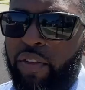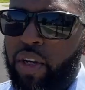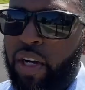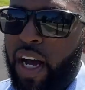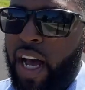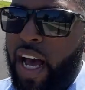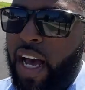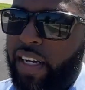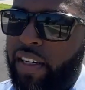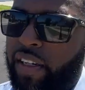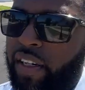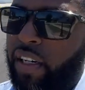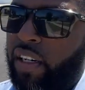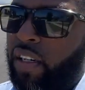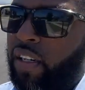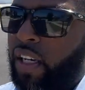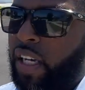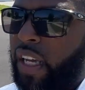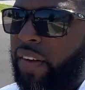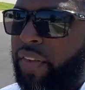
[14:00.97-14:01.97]
you an idea
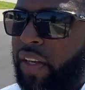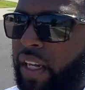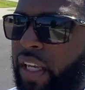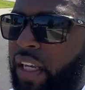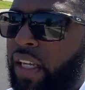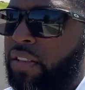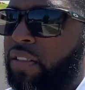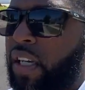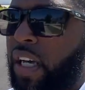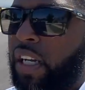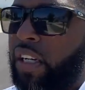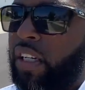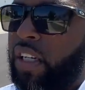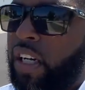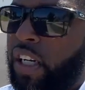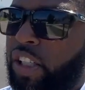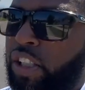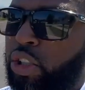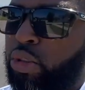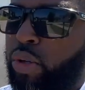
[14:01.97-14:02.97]
if it is under
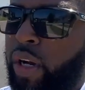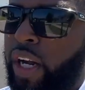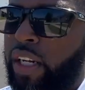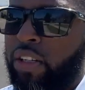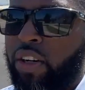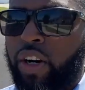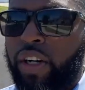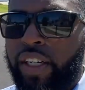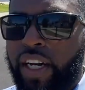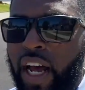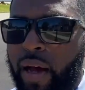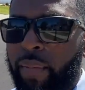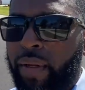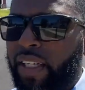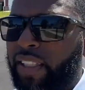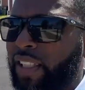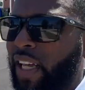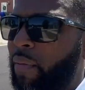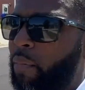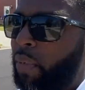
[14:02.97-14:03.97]
contract or not,
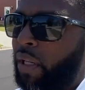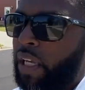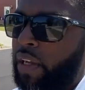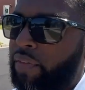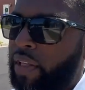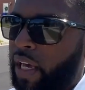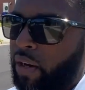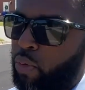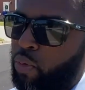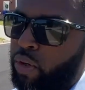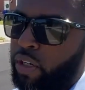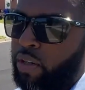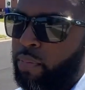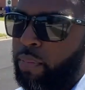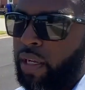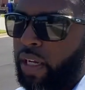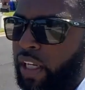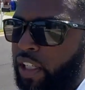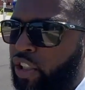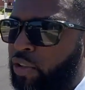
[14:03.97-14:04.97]
because I believe that it would
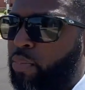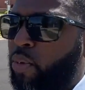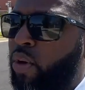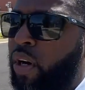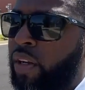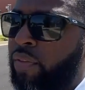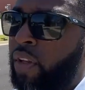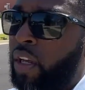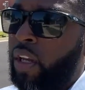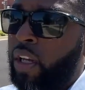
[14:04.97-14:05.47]
be at this point.